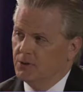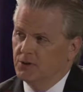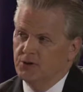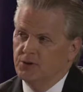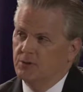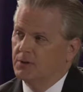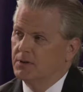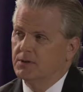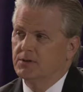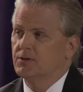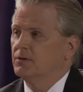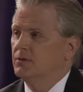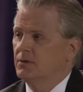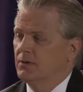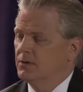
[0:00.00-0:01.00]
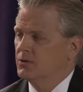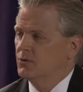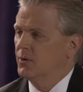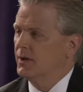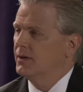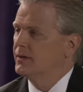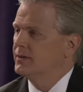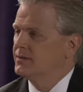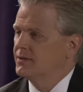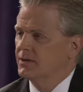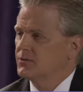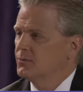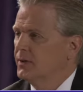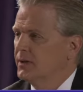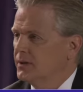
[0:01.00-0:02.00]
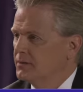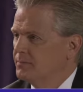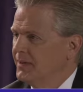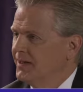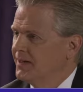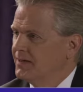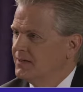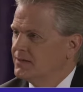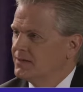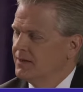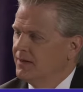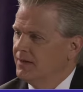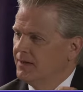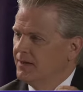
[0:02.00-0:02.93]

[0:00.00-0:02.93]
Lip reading: can do it as quickly as 6 weeks because